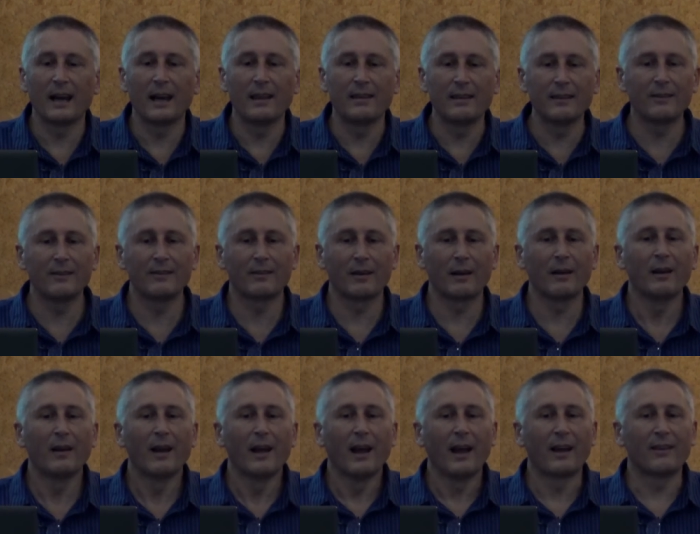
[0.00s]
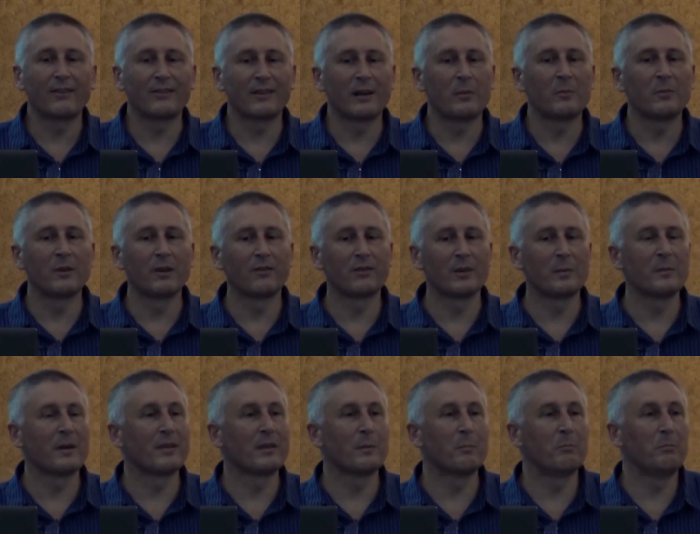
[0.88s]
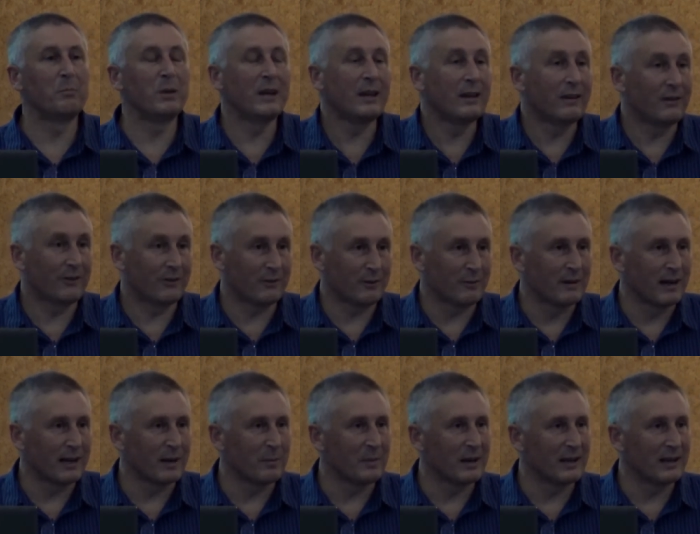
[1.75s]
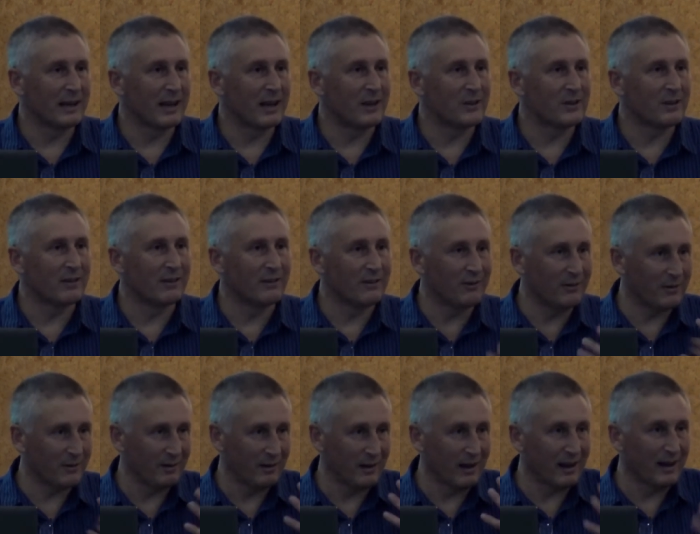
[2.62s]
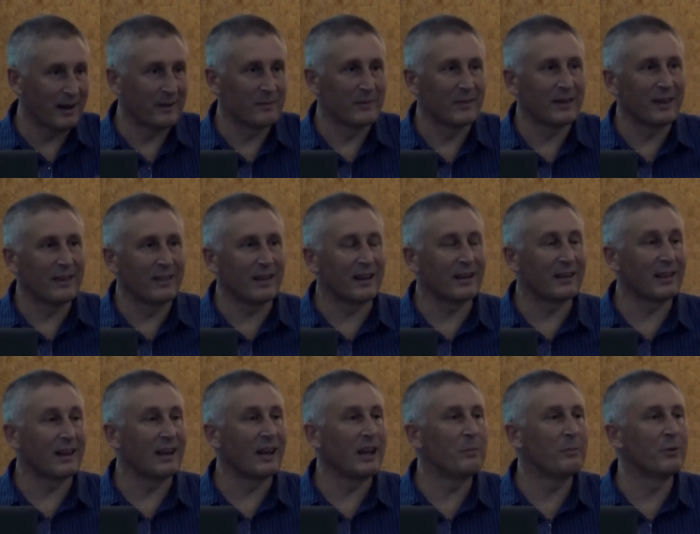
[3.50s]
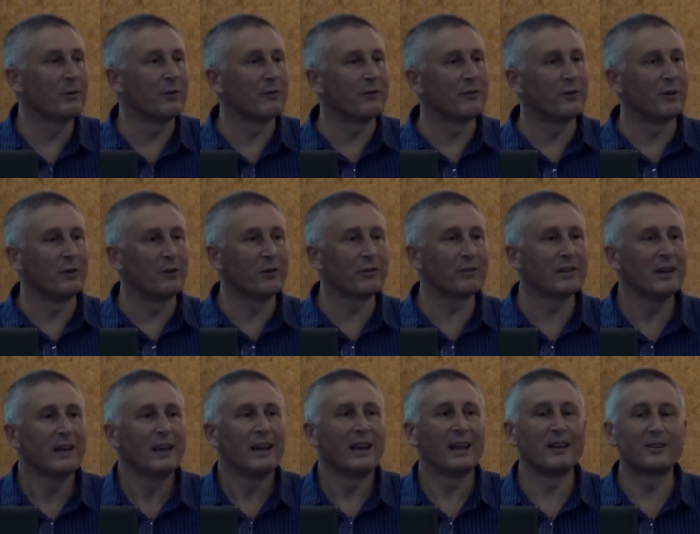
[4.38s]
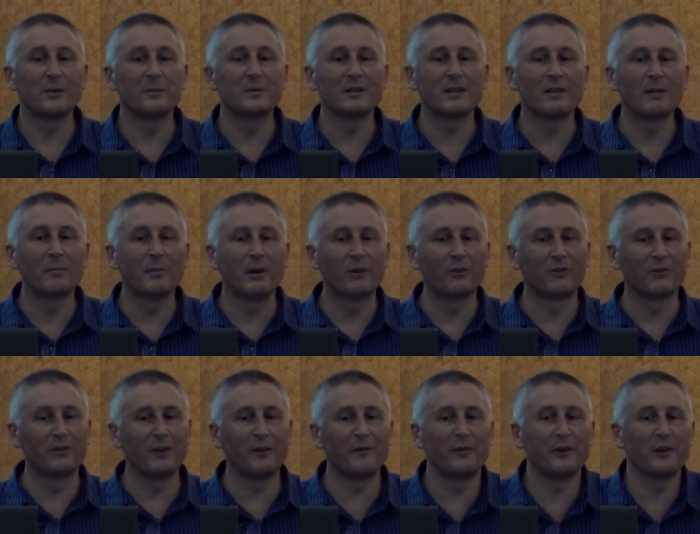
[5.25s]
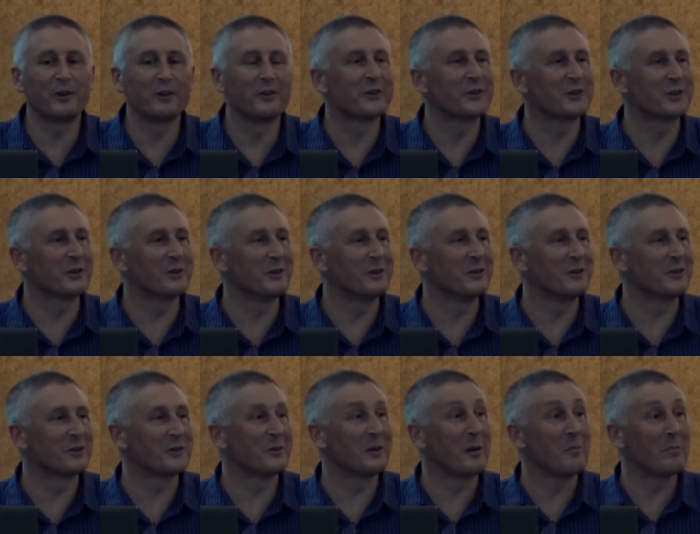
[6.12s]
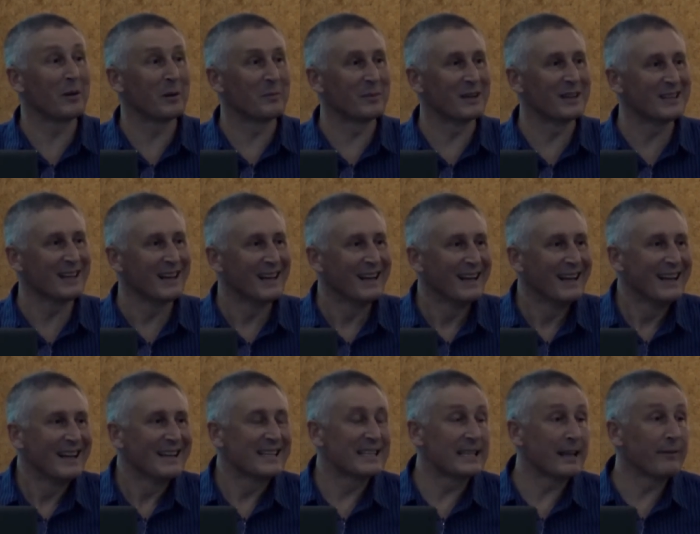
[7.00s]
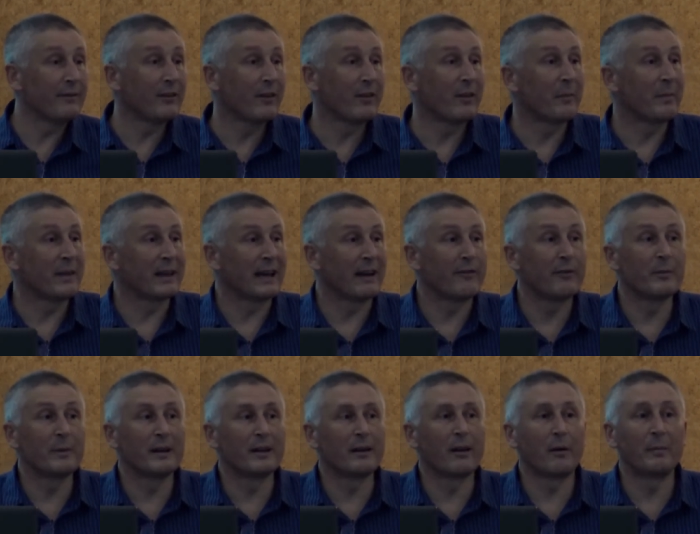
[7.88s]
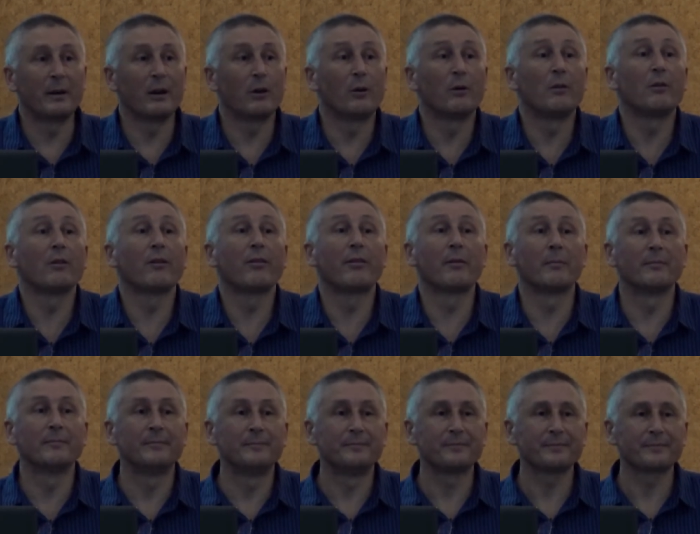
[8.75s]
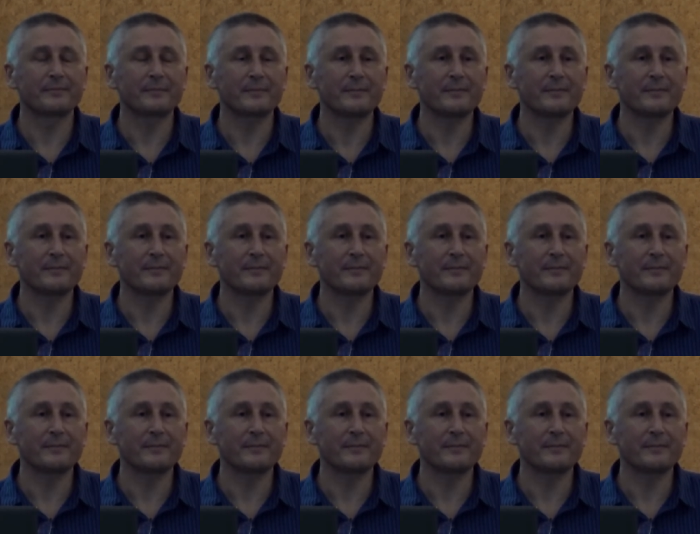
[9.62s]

and this is a summary of some of the biggest recommendations that he put forth in terms of the most difficult to implement. Several of them the government, I mean all of them,